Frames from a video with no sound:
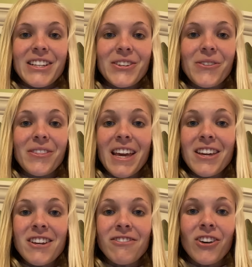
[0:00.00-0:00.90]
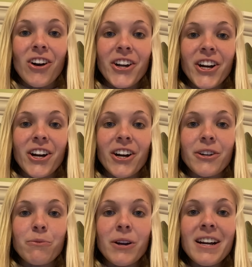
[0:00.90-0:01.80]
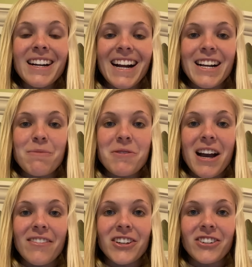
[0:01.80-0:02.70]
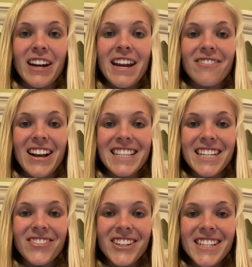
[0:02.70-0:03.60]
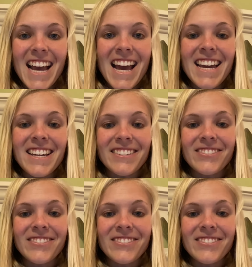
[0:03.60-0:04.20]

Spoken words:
So thank you for all your hard work. I hope you have a great rest of your day.